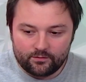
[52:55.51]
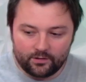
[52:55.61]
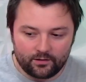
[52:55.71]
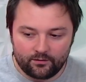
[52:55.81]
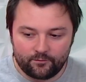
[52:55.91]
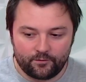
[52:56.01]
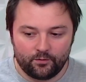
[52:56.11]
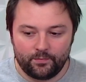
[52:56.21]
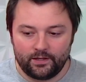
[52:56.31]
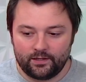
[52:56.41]

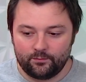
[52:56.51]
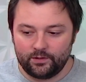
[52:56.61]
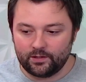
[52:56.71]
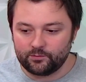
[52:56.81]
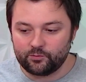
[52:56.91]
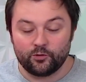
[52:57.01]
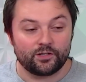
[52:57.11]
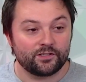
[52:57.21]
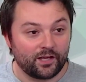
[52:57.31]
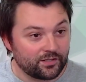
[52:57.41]
filmmaking becomes more
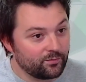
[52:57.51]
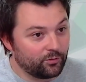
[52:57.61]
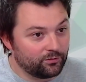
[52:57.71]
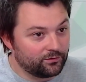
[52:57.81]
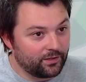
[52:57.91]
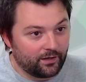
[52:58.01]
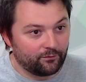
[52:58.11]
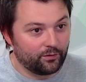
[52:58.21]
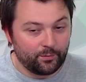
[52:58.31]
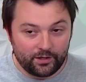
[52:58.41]
accessible to
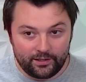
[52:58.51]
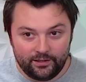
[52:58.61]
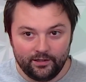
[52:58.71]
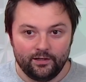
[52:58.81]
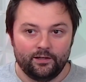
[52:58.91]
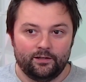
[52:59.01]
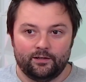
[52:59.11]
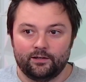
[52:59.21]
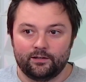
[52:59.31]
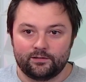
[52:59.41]
everybody,
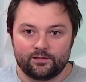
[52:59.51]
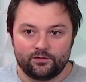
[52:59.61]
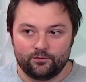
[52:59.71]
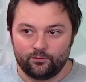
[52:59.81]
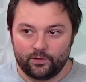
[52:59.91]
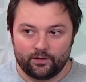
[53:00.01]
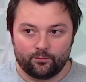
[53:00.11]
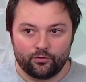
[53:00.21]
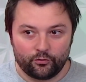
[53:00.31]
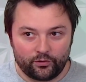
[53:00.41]
to where
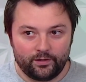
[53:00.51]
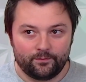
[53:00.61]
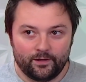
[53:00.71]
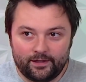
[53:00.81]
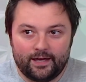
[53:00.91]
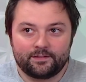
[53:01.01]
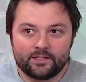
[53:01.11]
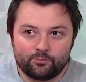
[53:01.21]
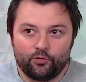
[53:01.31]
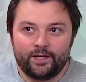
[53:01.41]
pretty, like at
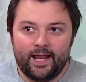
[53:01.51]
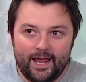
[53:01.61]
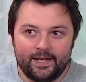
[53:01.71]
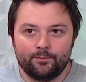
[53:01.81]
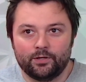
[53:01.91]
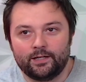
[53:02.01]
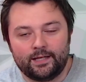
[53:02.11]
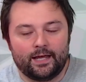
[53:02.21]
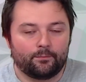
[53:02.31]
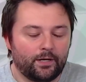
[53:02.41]
this point, anybody
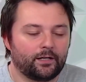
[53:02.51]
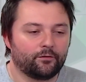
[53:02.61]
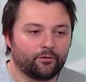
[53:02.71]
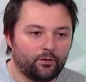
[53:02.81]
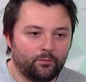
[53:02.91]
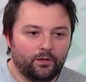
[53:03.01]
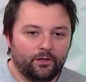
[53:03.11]
can make a film.